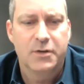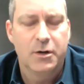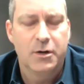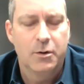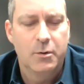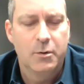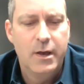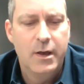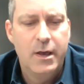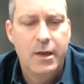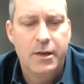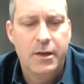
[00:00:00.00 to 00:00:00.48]

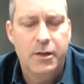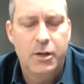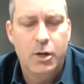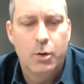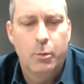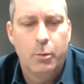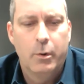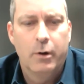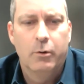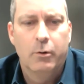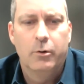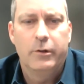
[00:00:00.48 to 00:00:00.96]
So,
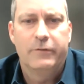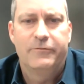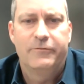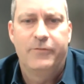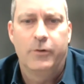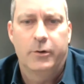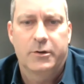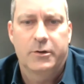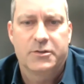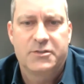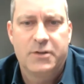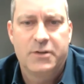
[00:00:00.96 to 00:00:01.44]
we're really
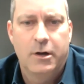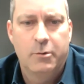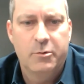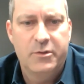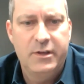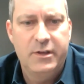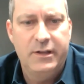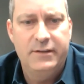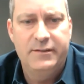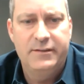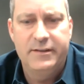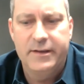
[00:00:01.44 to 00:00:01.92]
focused on
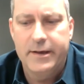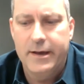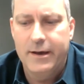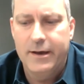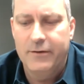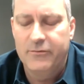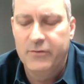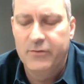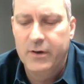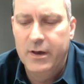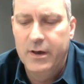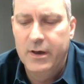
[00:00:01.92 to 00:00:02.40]
with
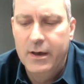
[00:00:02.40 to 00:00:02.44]
ETF.